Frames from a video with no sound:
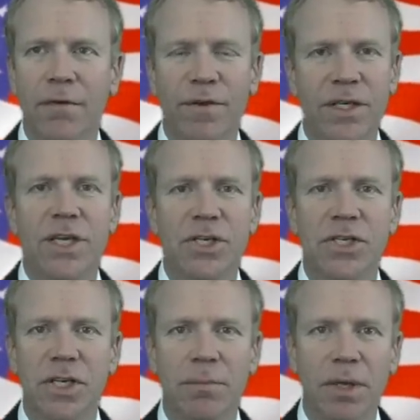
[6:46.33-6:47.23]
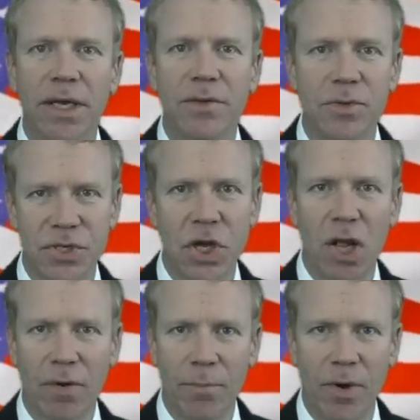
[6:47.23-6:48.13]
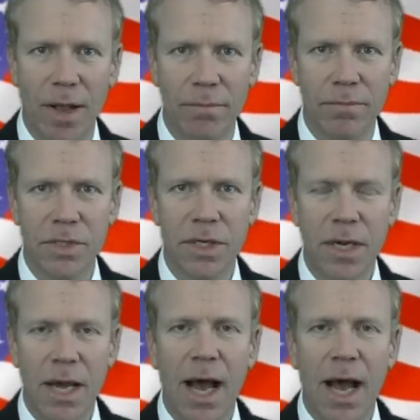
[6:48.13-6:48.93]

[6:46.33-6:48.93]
fictitiously believes will solve our problems.